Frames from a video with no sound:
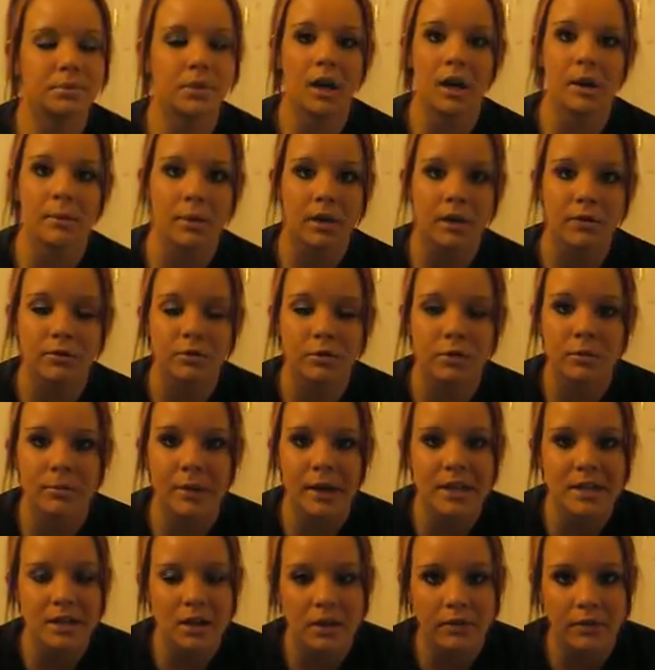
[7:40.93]
probably made a fool of
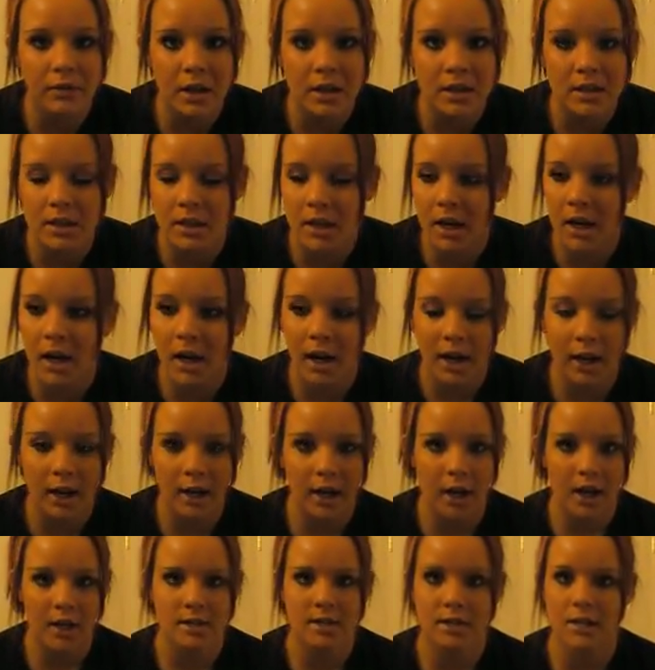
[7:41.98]
myself last night. I
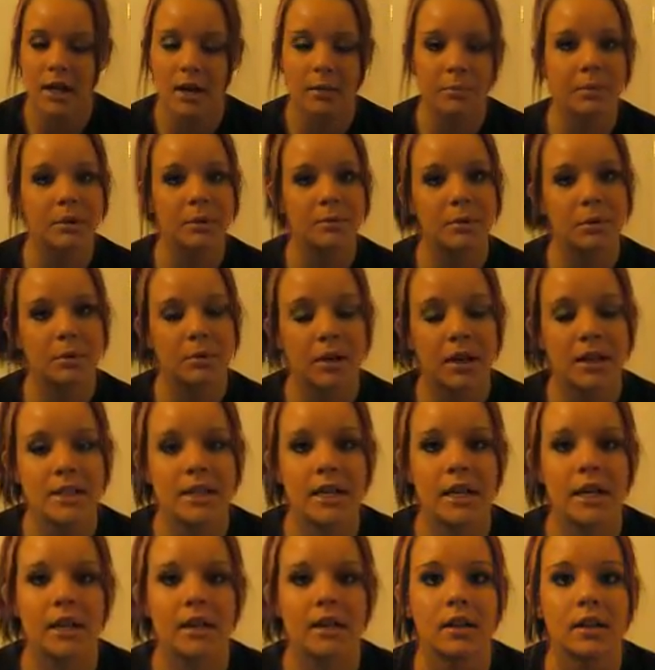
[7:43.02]
had to ask 10 people what I
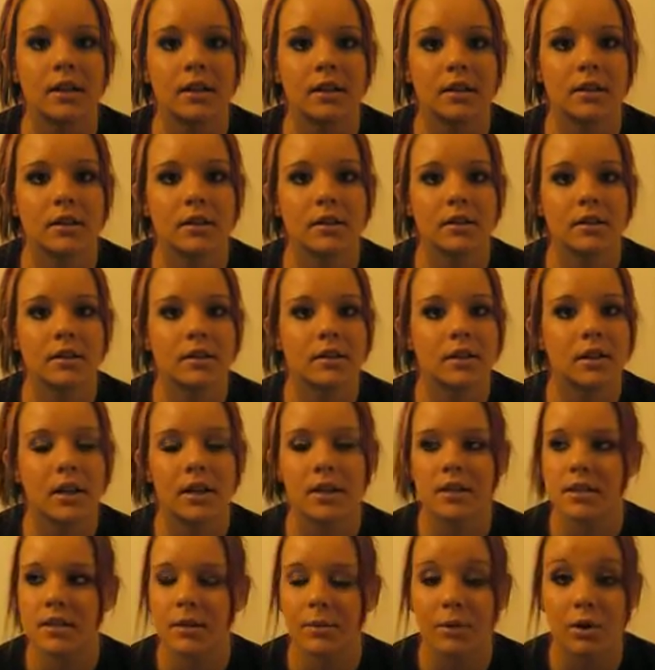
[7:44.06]
did,
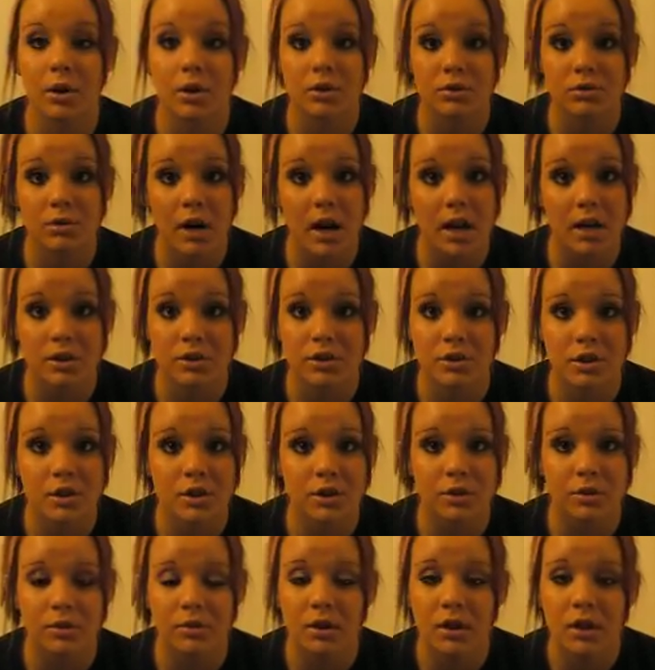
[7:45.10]
because they were all trash
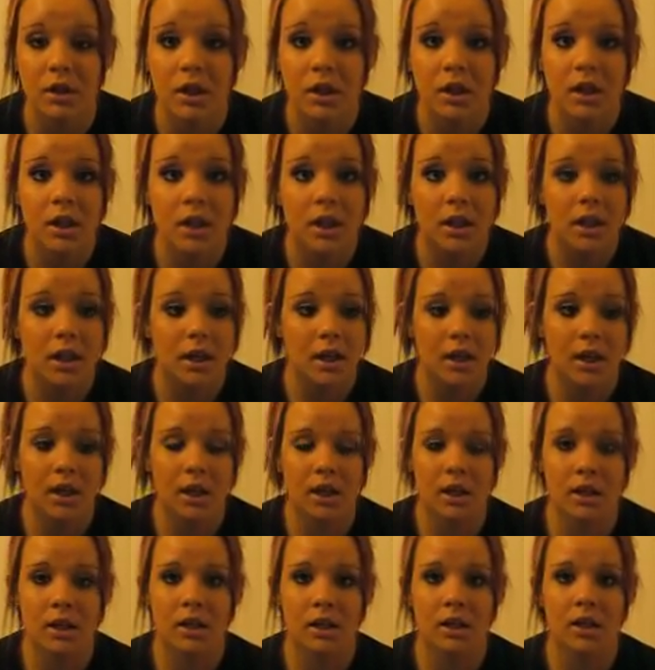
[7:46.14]
too,
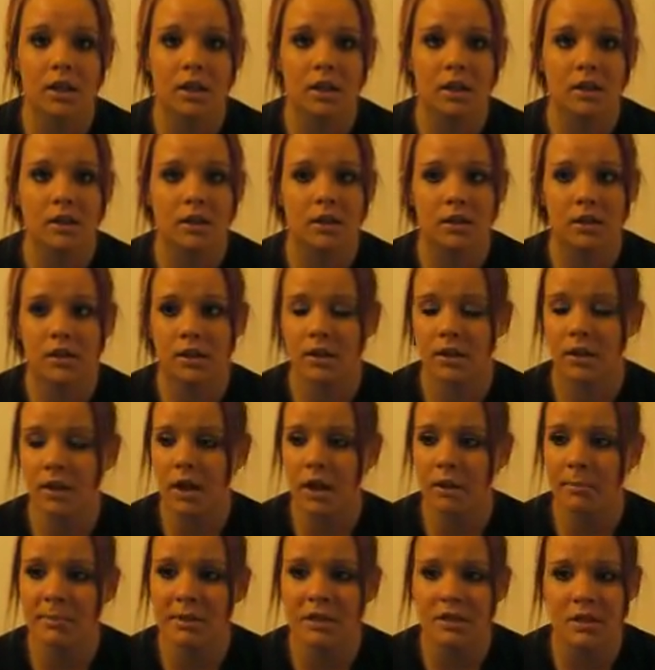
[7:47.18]
and
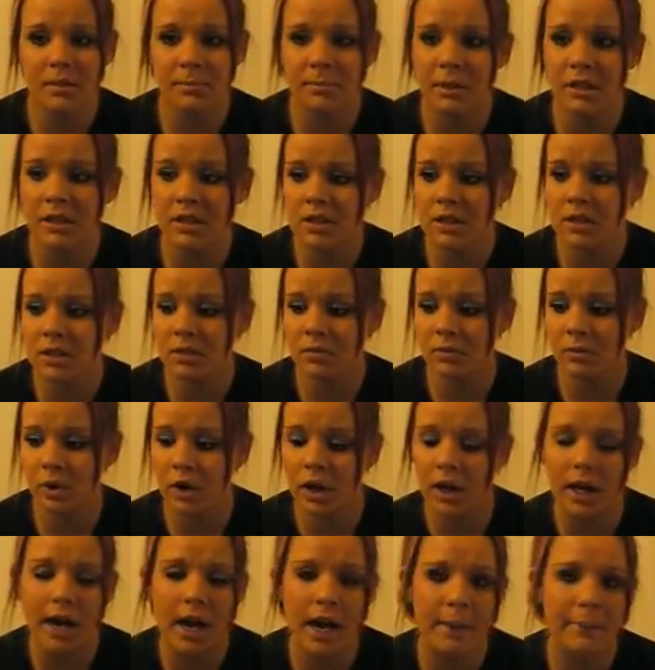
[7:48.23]
got bits and pieces of
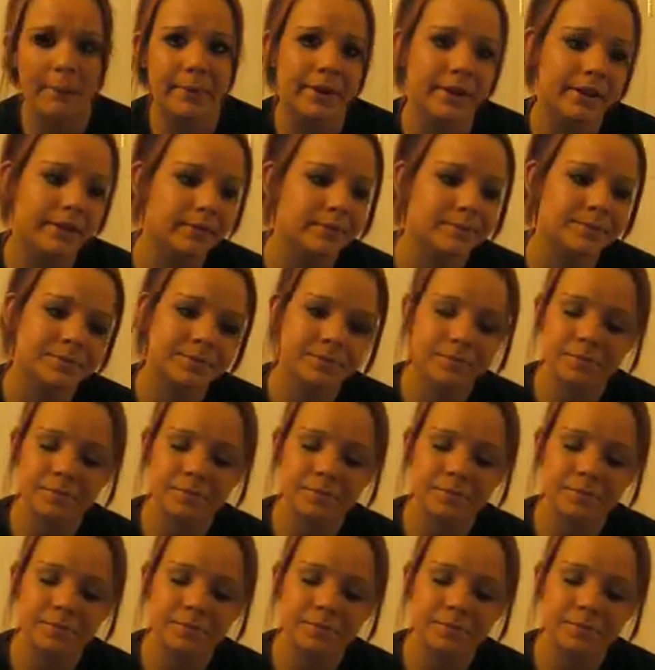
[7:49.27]
what had happened.